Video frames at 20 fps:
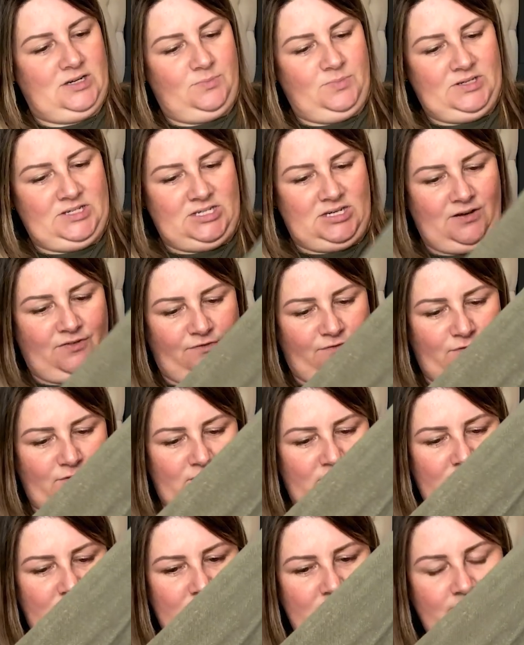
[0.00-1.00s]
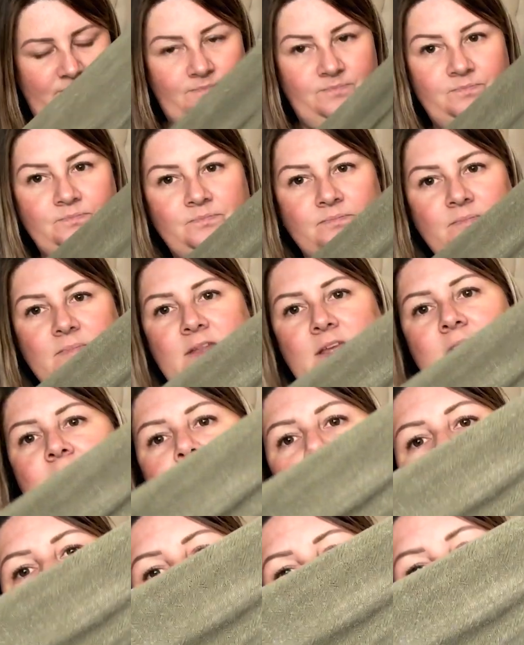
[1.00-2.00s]
a bit different.
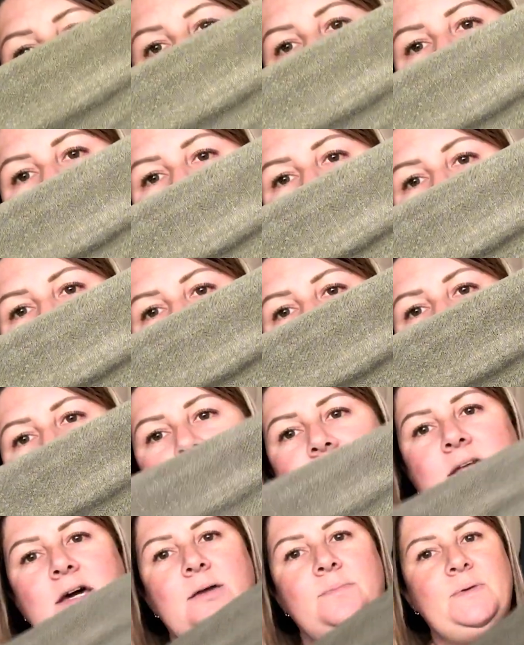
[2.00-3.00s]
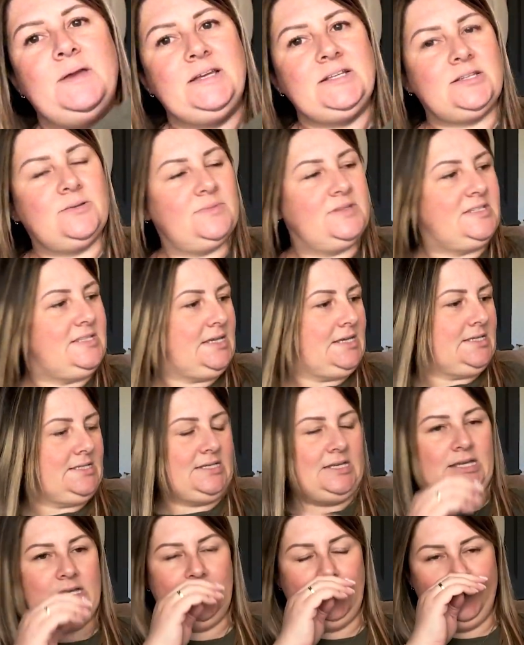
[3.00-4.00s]
And I picked up
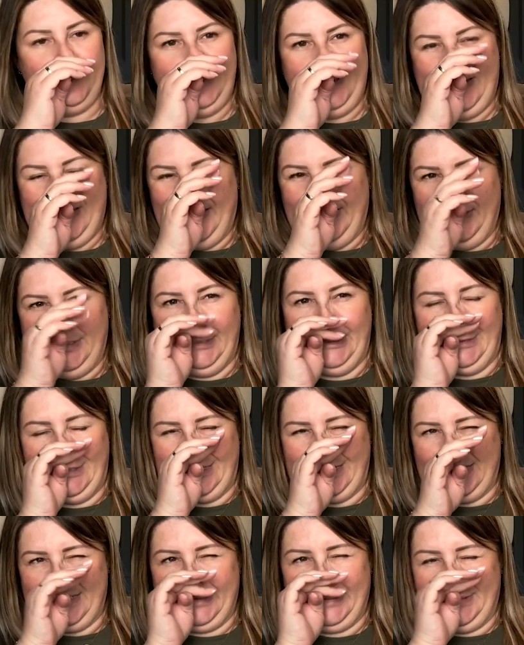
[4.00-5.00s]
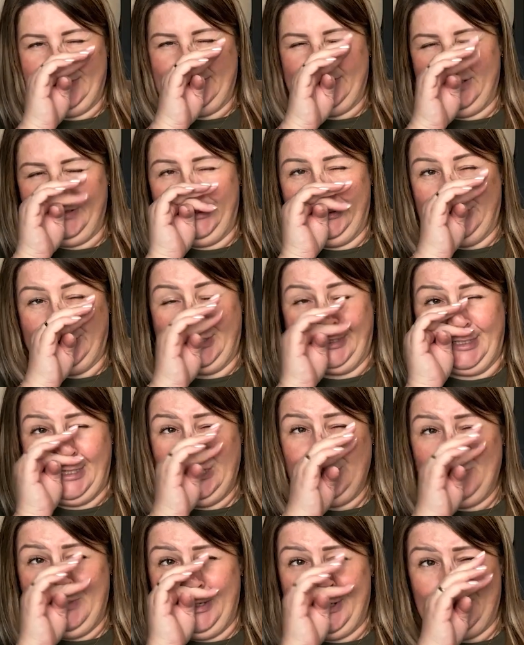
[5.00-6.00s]
16 because, oh,
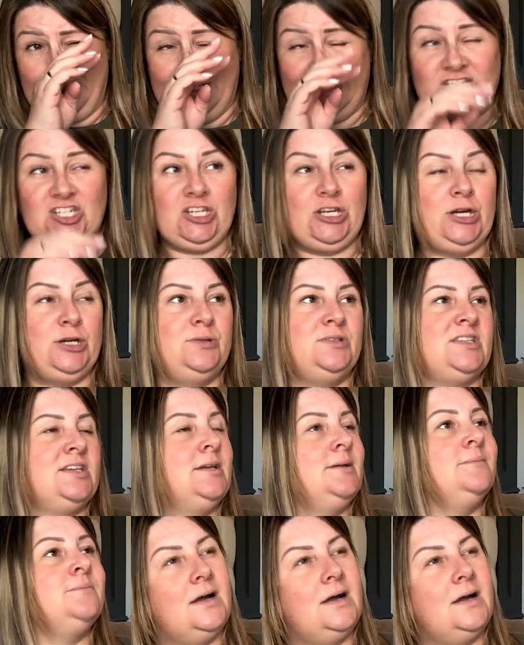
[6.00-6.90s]
excuse me, I've got an itchy nose.